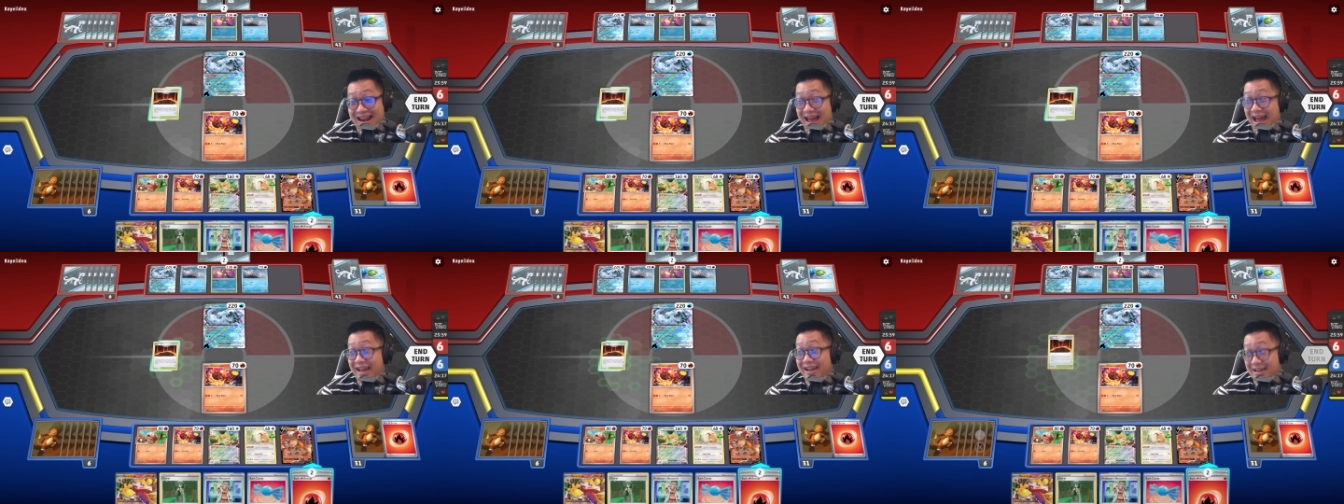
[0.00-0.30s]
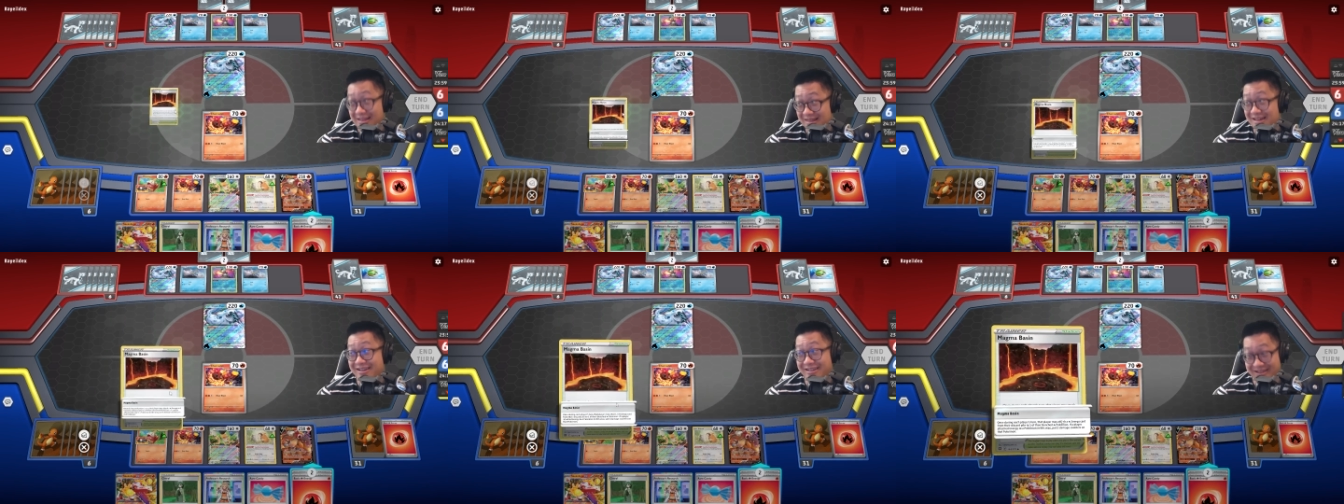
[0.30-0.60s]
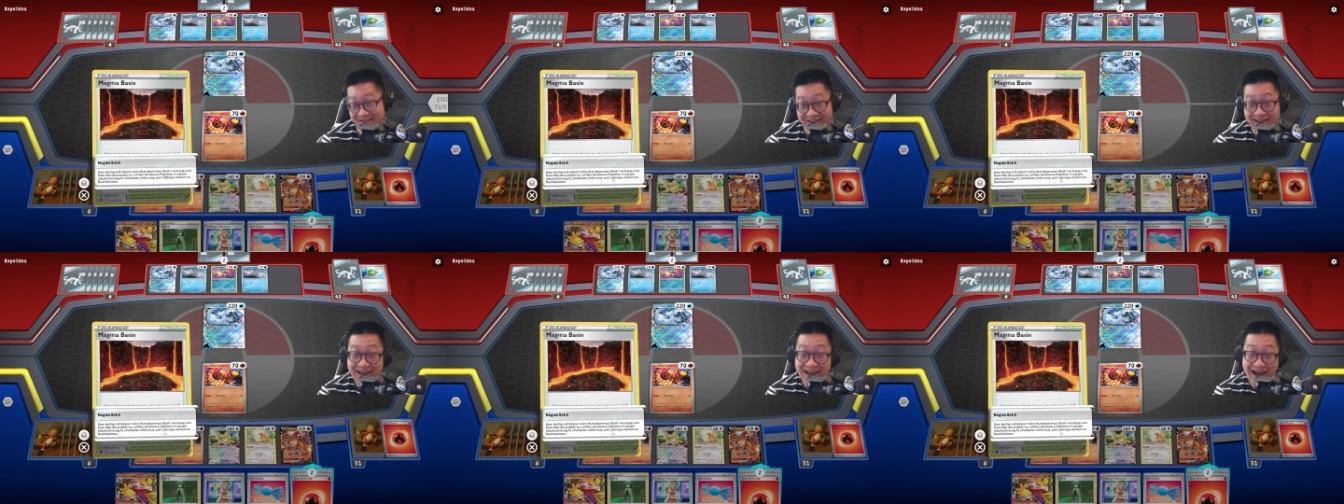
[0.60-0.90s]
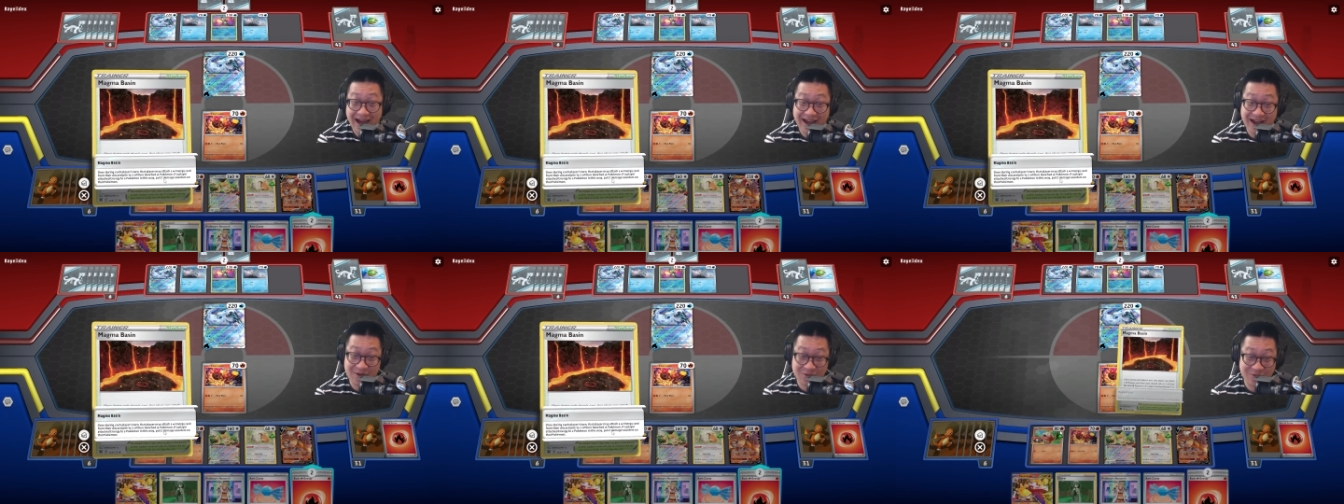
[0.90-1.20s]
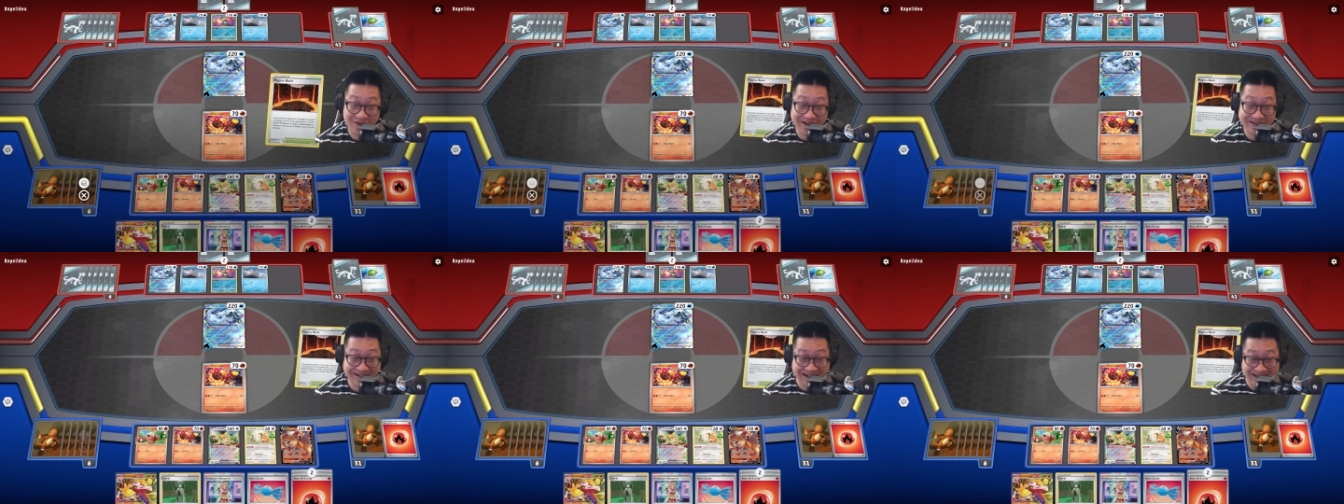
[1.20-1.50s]
I got lucky. I got
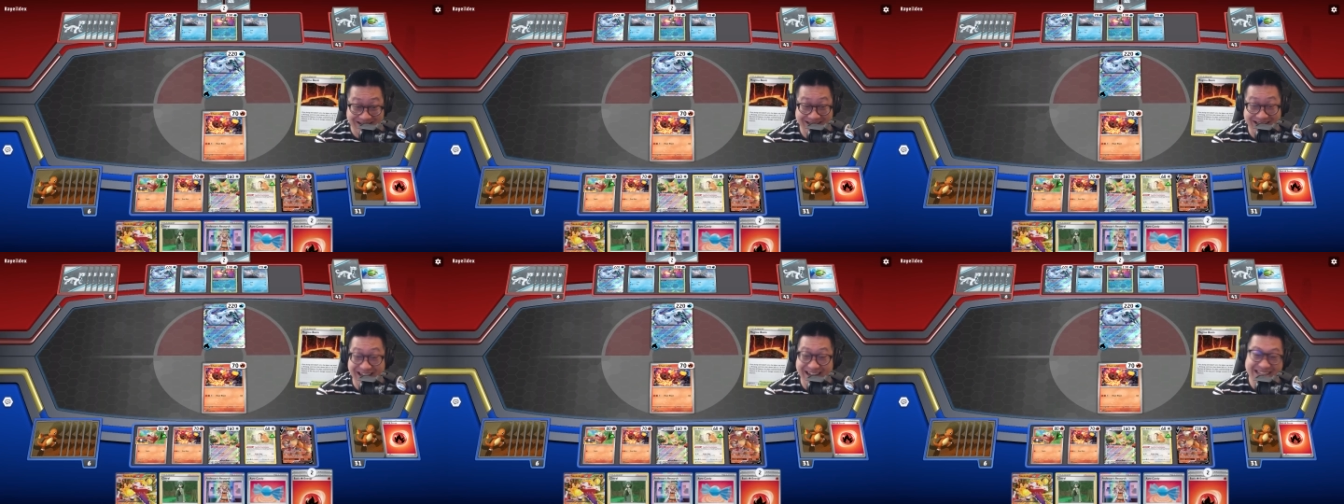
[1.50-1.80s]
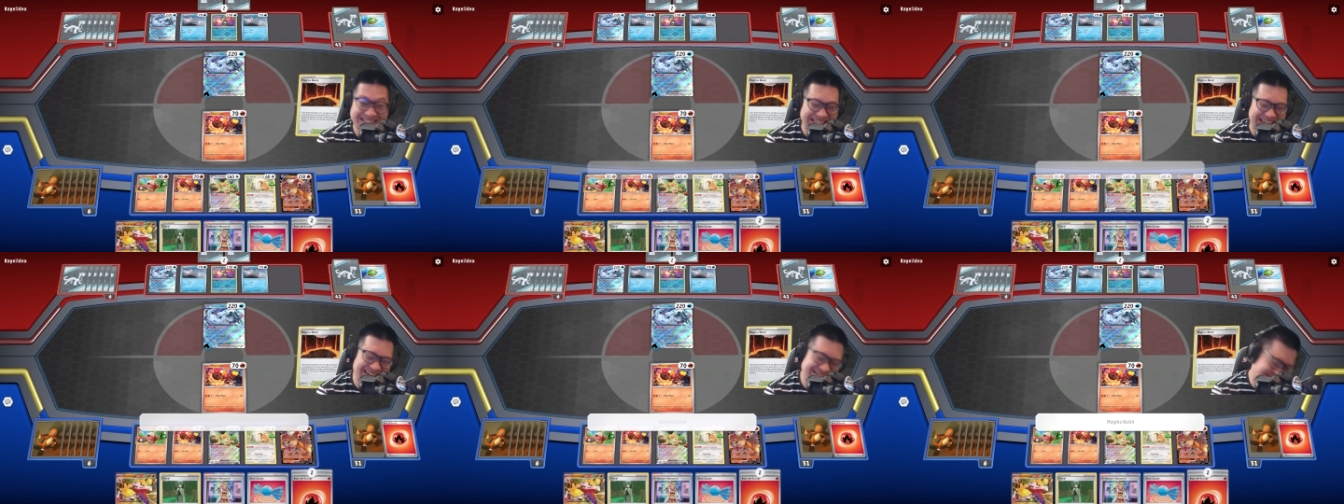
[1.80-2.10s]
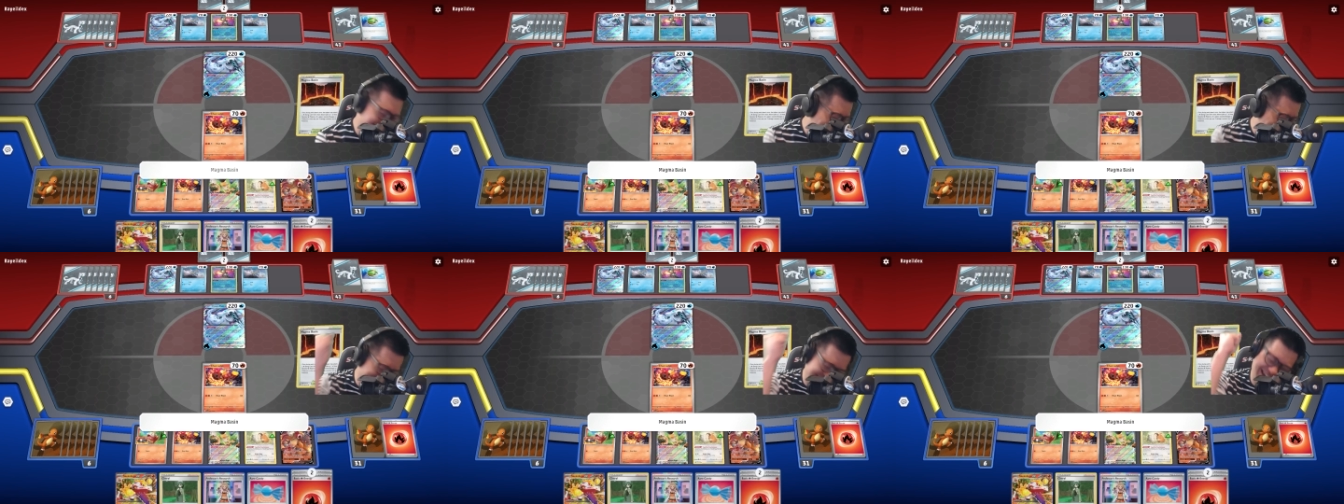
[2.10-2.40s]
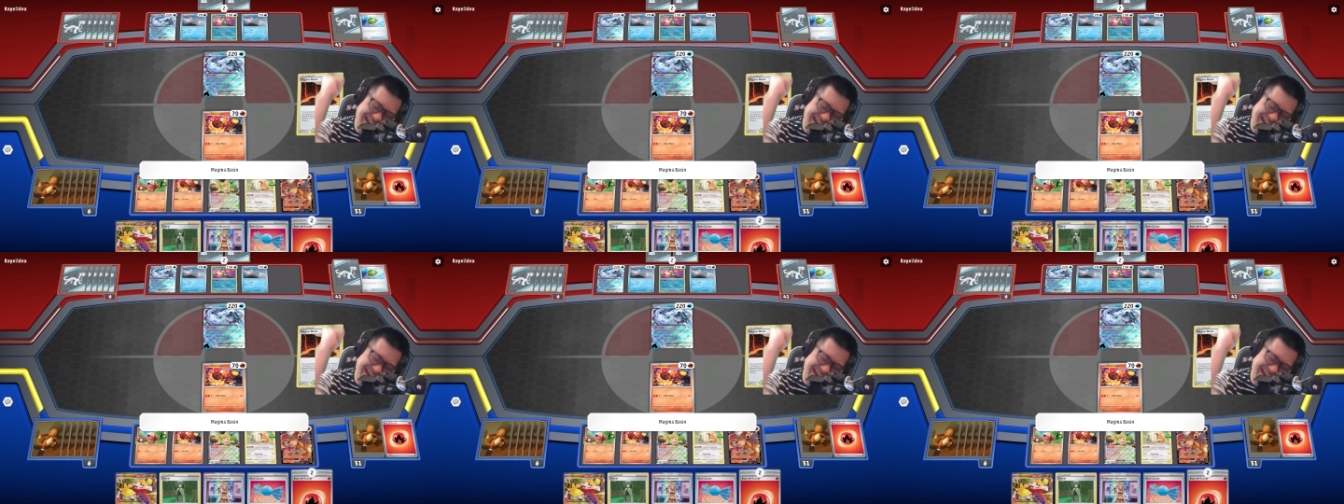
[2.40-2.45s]
rare candy. I got skill courage.